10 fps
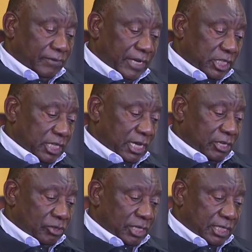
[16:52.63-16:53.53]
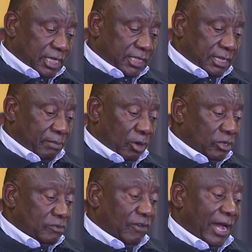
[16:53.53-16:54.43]
A government of national
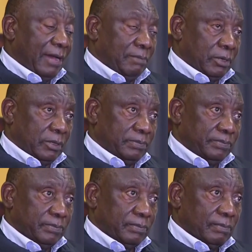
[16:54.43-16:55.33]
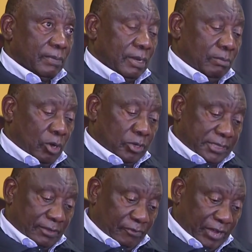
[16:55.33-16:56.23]
unity is the most viable,
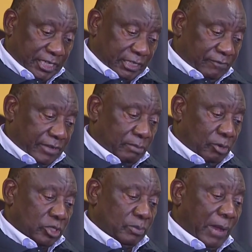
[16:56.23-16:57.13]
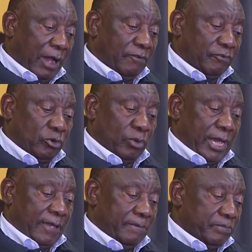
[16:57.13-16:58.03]
the most effective, and most
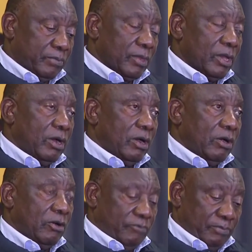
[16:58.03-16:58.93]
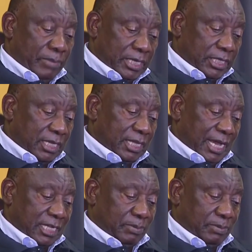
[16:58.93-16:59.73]
powerful way of